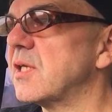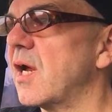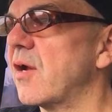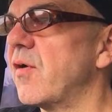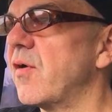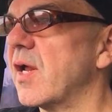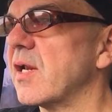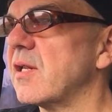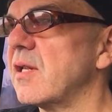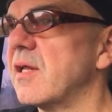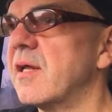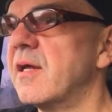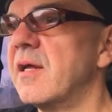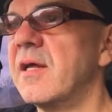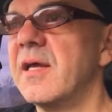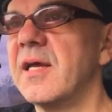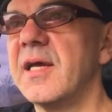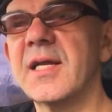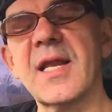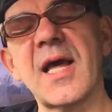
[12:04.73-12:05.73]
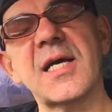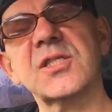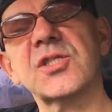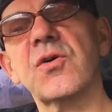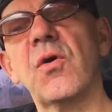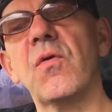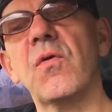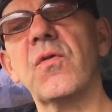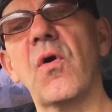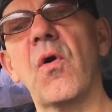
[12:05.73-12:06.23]
directly, it has
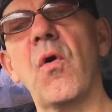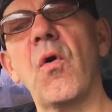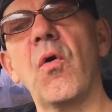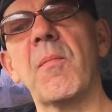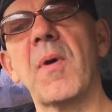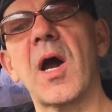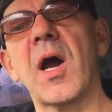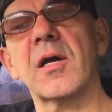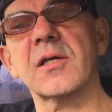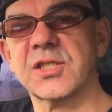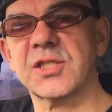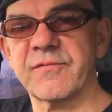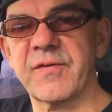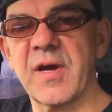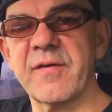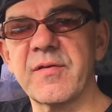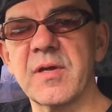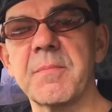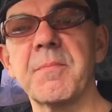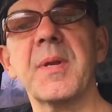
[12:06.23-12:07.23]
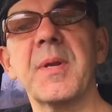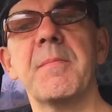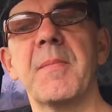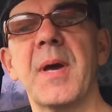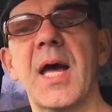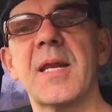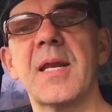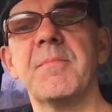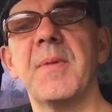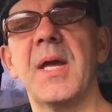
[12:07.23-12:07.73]
all the hallmarks of having been
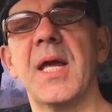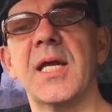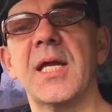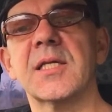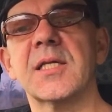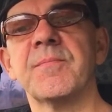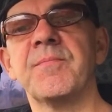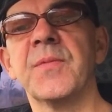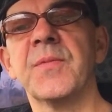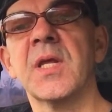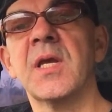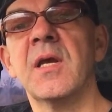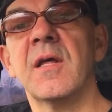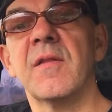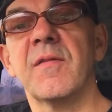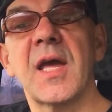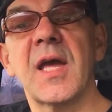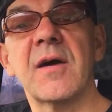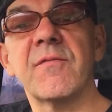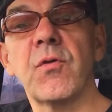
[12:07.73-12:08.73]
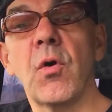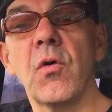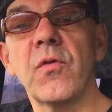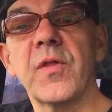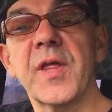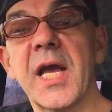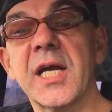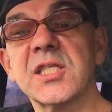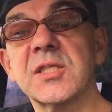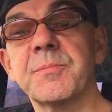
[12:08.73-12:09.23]
man-made. They have all
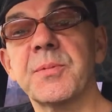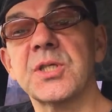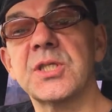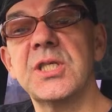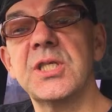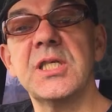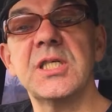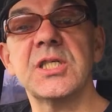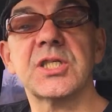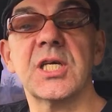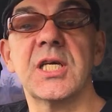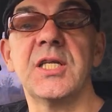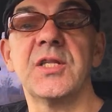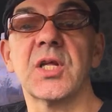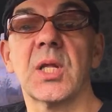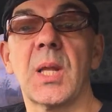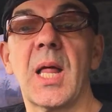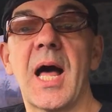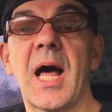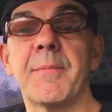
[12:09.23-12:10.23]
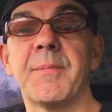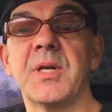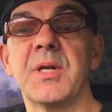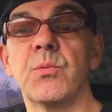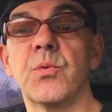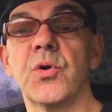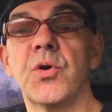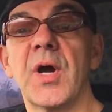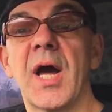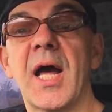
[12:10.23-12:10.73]
the expertise in the lab
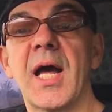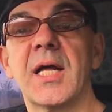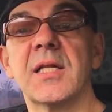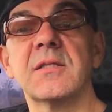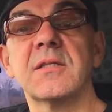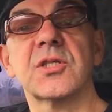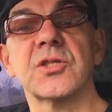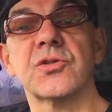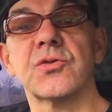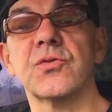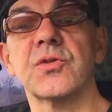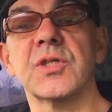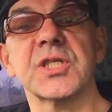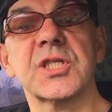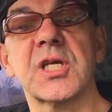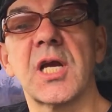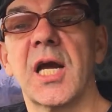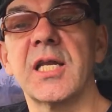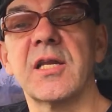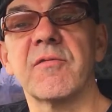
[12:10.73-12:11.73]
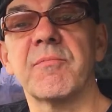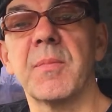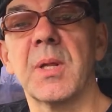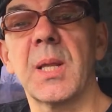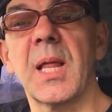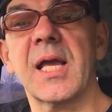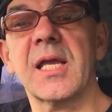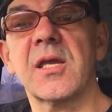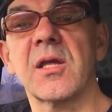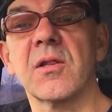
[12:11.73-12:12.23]
in Wuhan to do this kind of
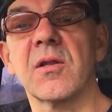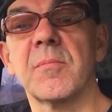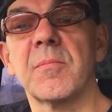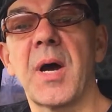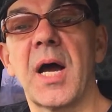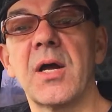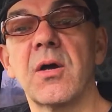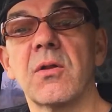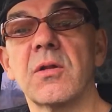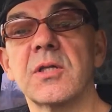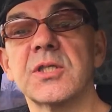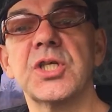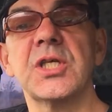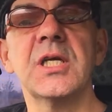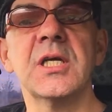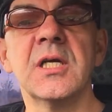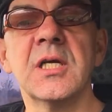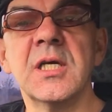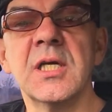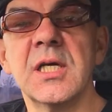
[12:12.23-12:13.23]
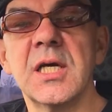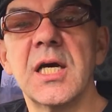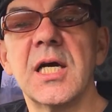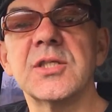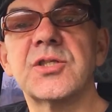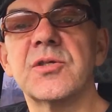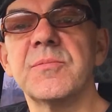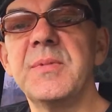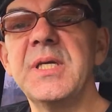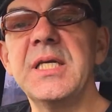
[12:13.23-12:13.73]
molecular biology.
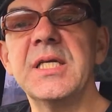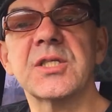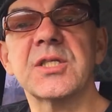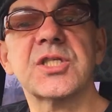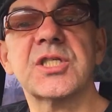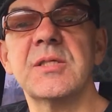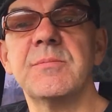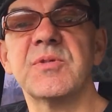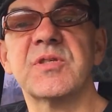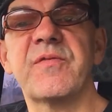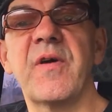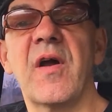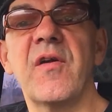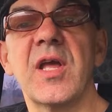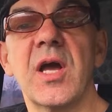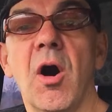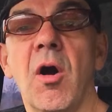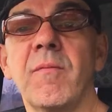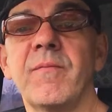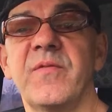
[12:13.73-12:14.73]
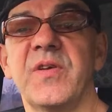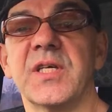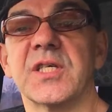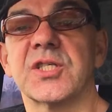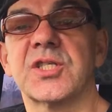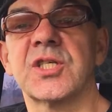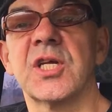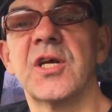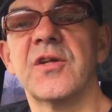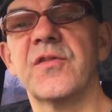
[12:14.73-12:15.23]
To me, it seems very
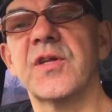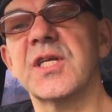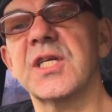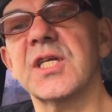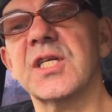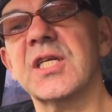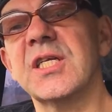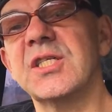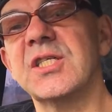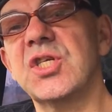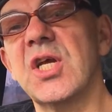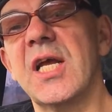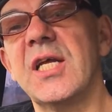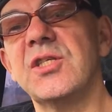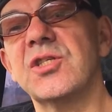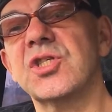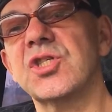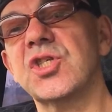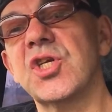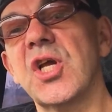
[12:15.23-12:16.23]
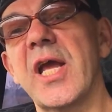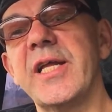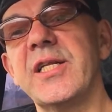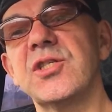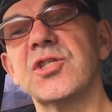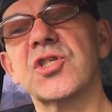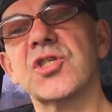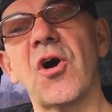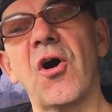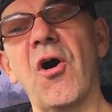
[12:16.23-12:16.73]
obvious that it contains
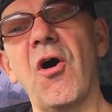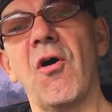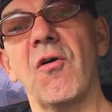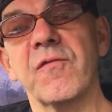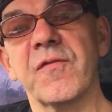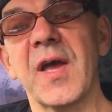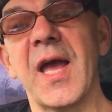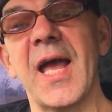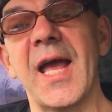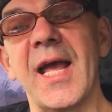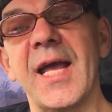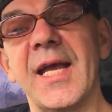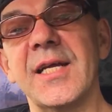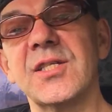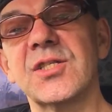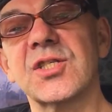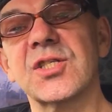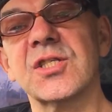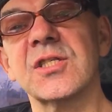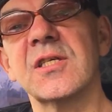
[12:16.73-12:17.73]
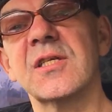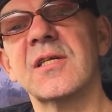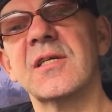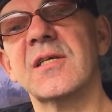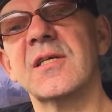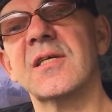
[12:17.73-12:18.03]
chains of AIDS,